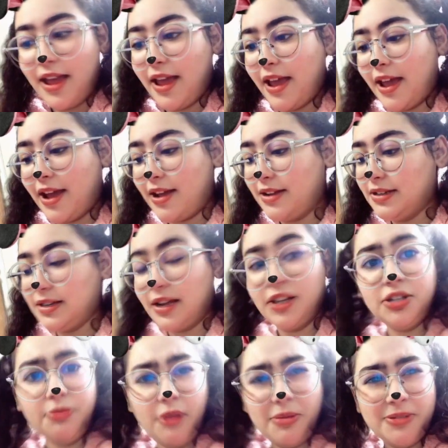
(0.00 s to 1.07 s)
And I
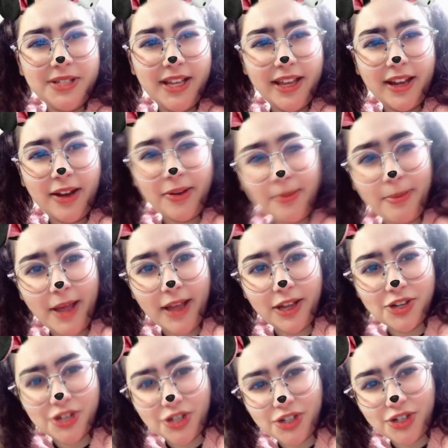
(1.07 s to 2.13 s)
should probably take it out of the
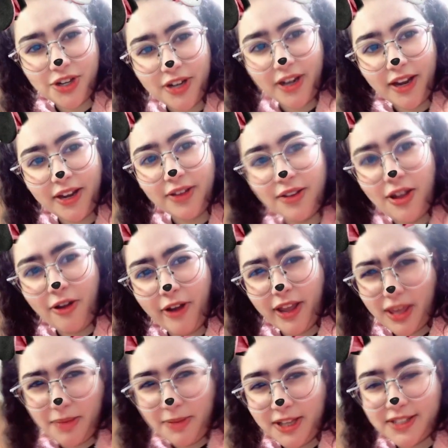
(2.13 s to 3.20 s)
packaging, shouldn't I? All
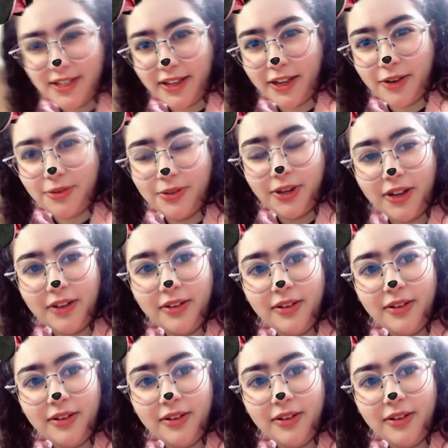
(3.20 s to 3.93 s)
right, give me a second, hold on.